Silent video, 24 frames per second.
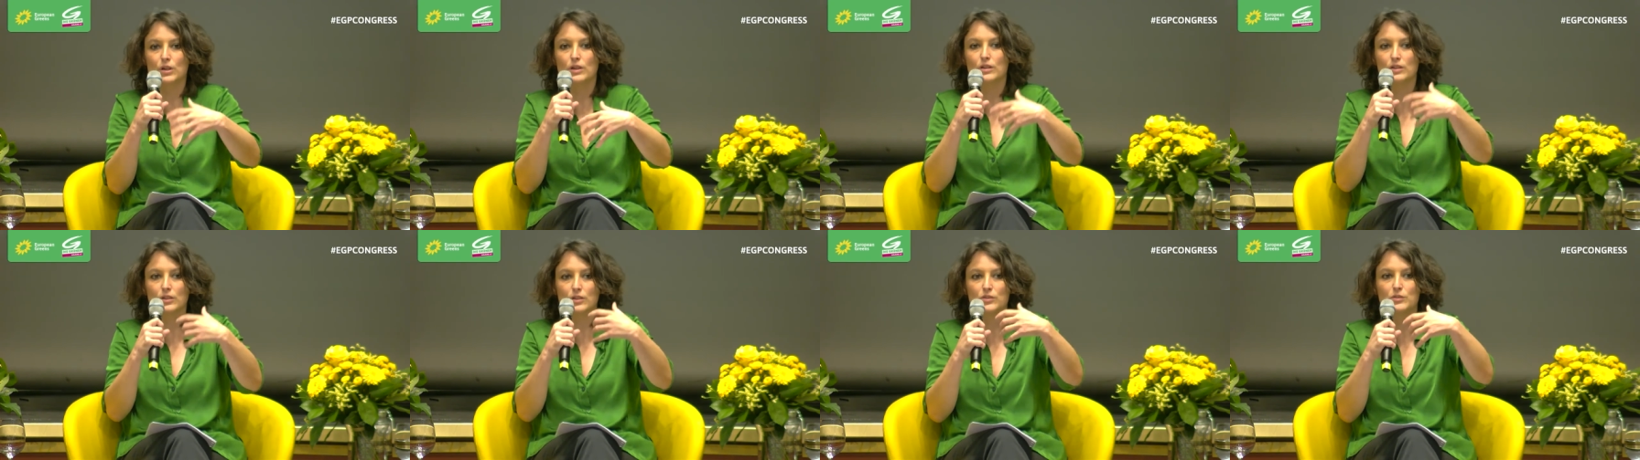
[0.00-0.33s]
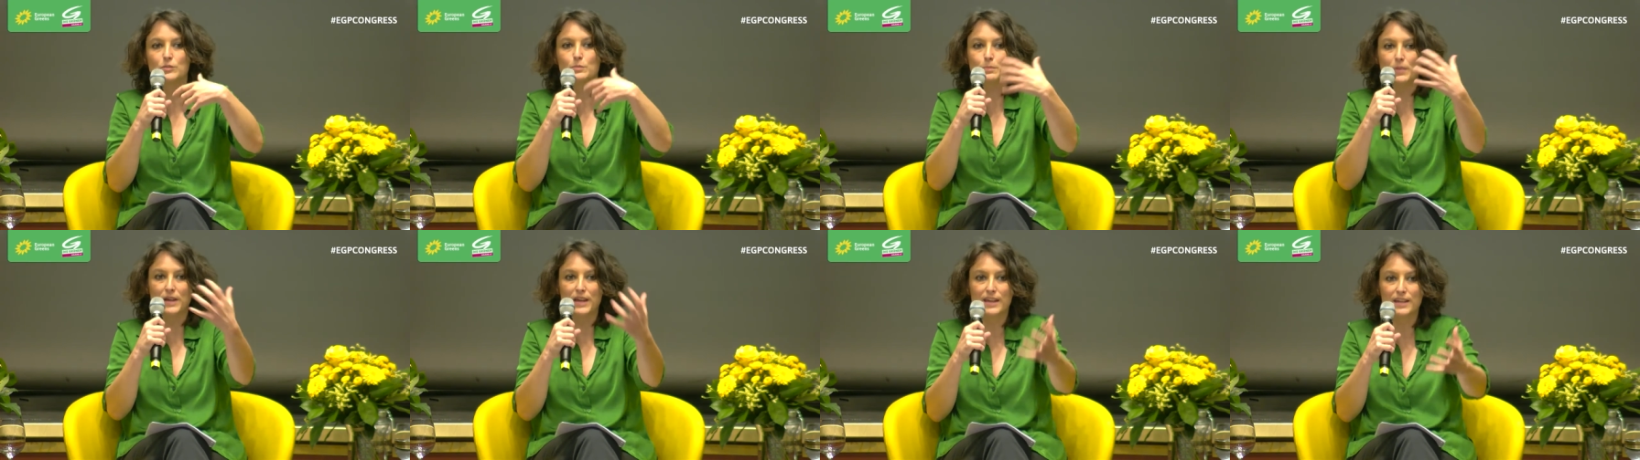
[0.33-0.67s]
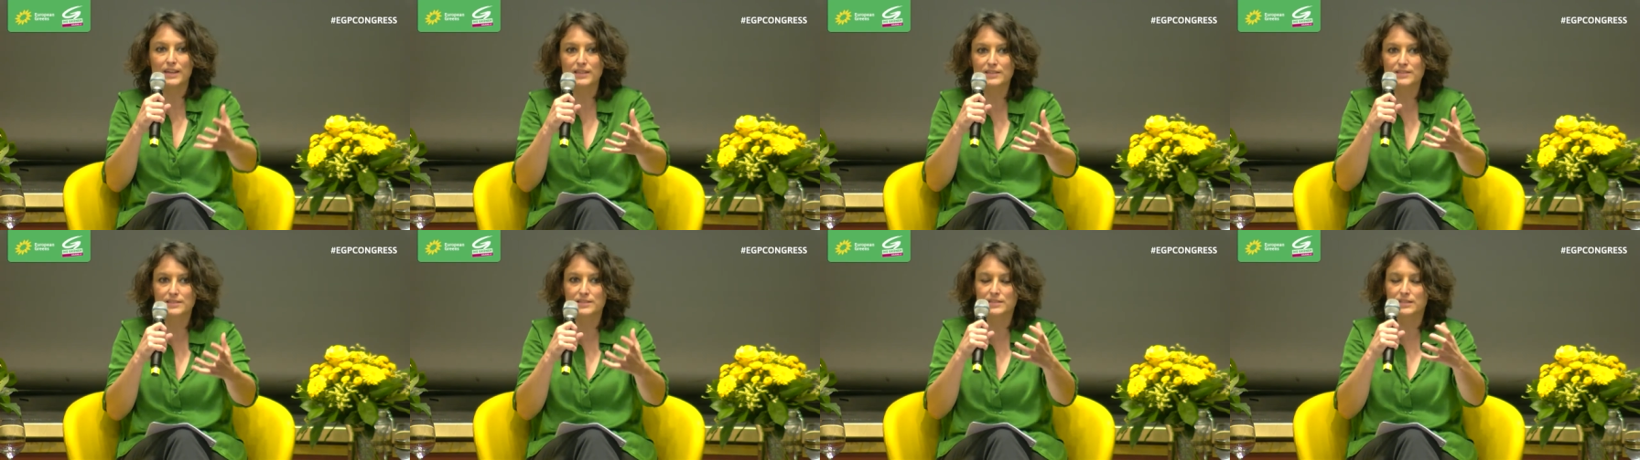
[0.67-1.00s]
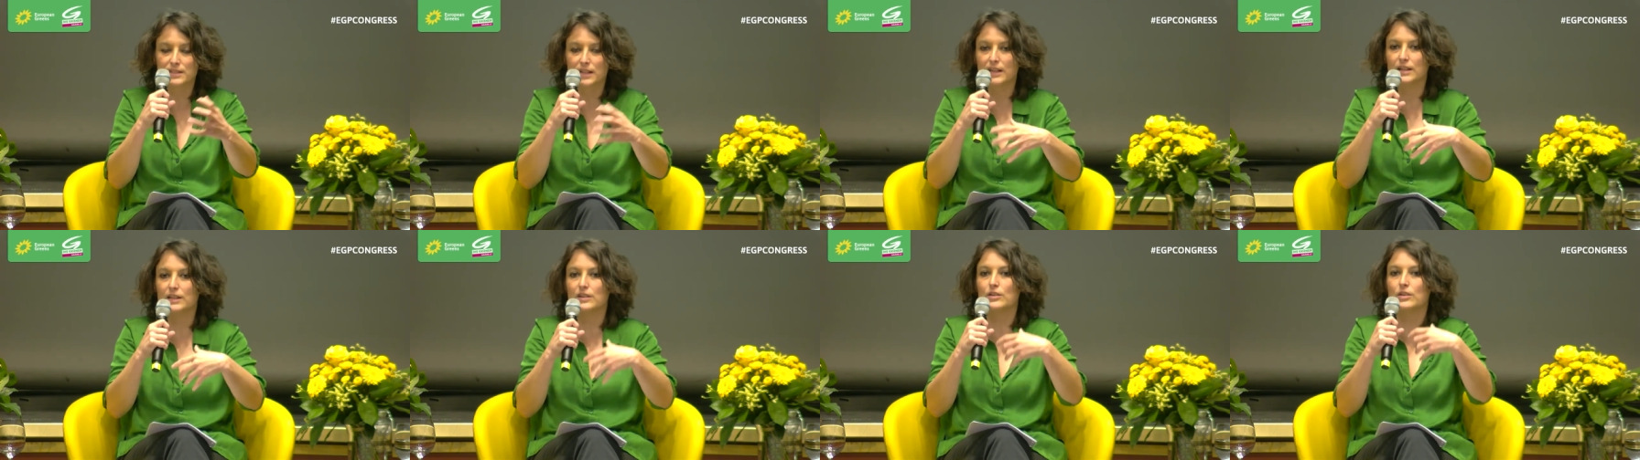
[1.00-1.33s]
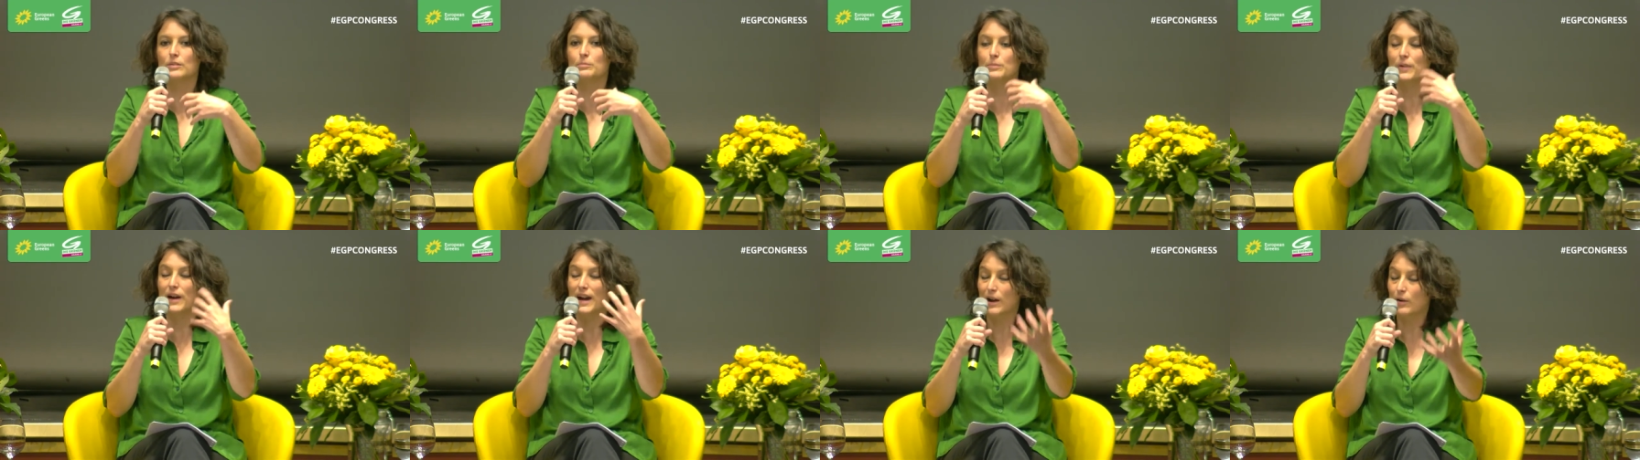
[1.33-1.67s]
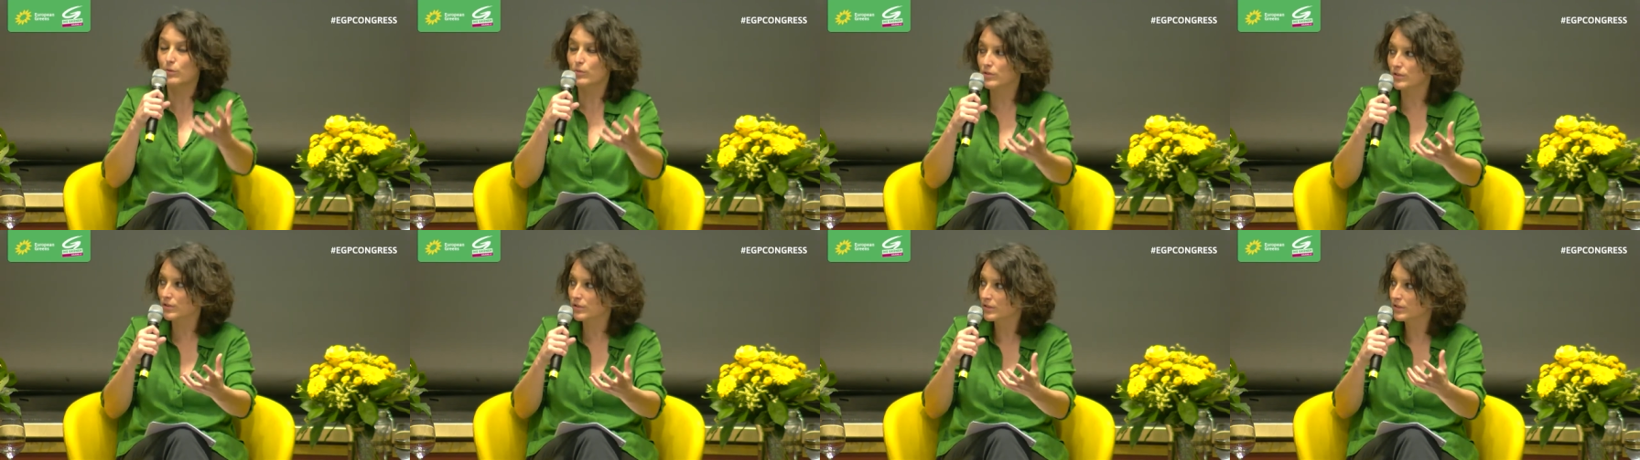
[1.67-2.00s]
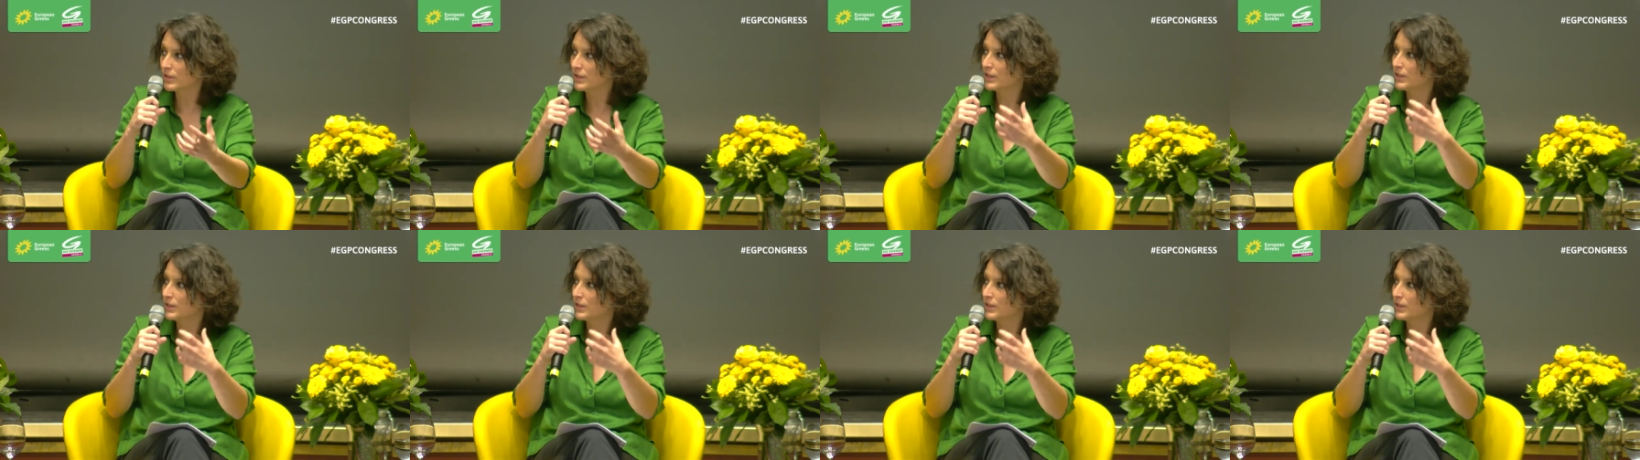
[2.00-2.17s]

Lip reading: space, like a power